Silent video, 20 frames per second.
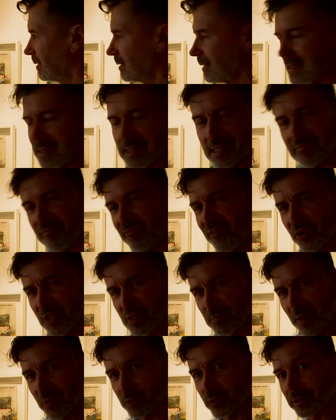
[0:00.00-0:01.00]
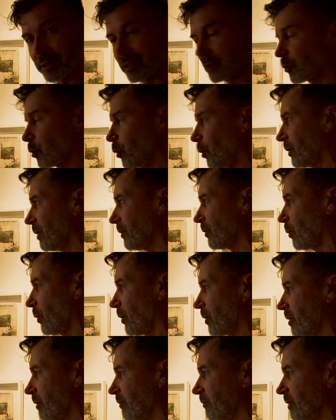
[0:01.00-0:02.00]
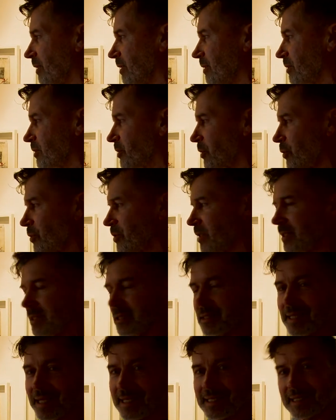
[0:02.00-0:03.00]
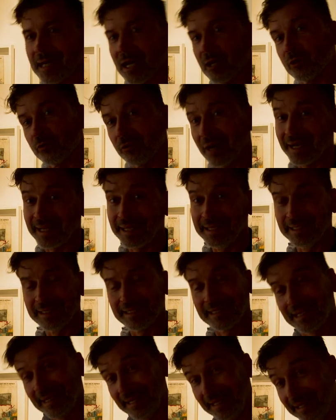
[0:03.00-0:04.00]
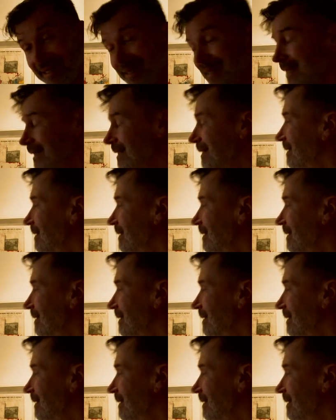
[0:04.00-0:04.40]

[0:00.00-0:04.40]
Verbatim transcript: This is a very special little corner, the work of Susan Te Kahurangi King,